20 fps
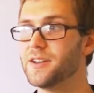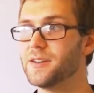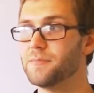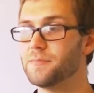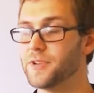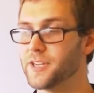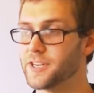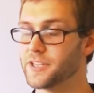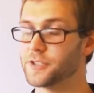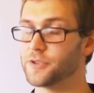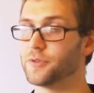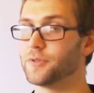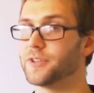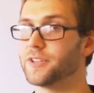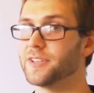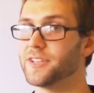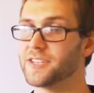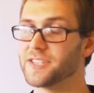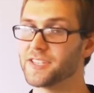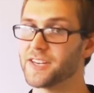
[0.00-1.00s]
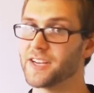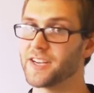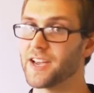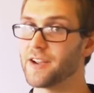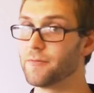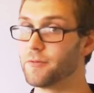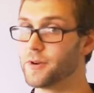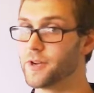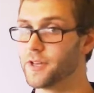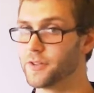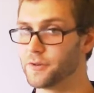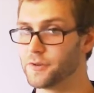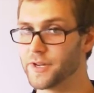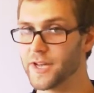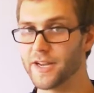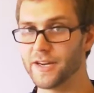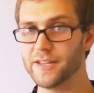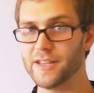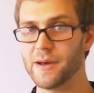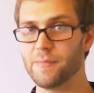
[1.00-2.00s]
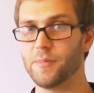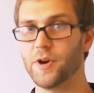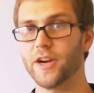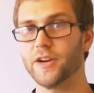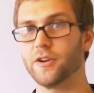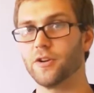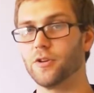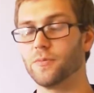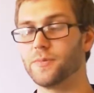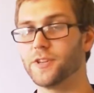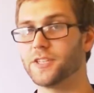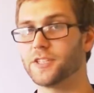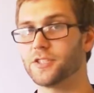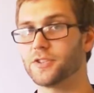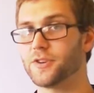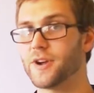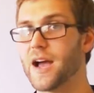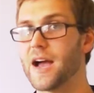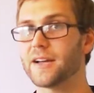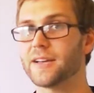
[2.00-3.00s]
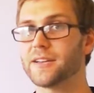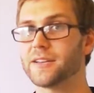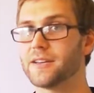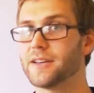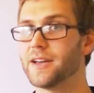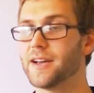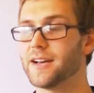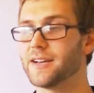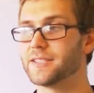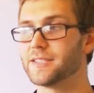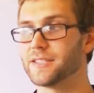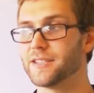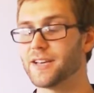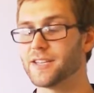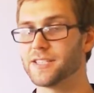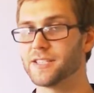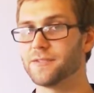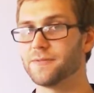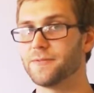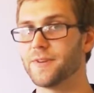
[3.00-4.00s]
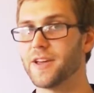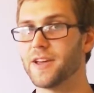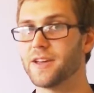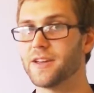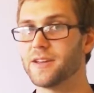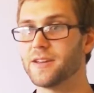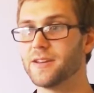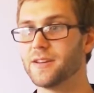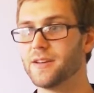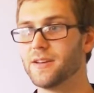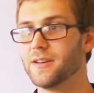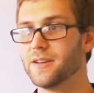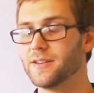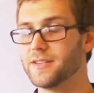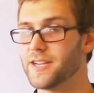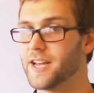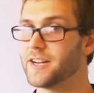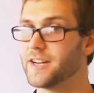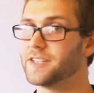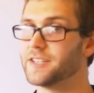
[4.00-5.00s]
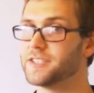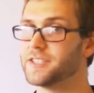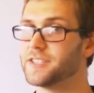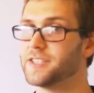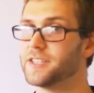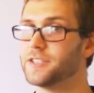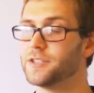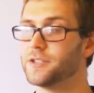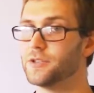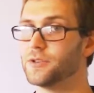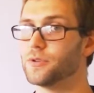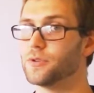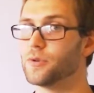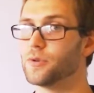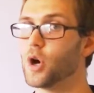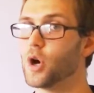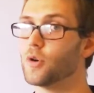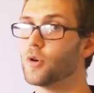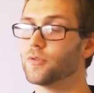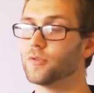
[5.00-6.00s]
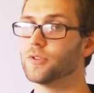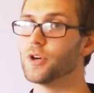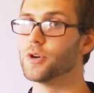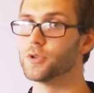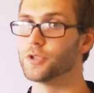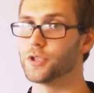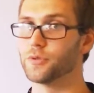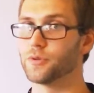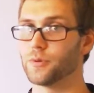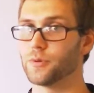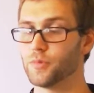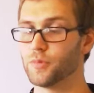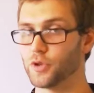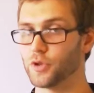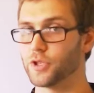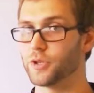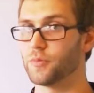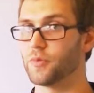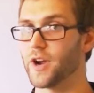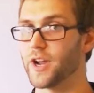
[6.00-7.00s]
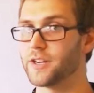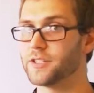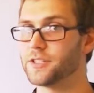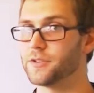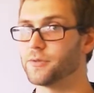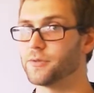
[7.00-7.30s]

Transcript: you're only listening every other day to that binaural beats track, it has less of a tendency to overload you or push your brain too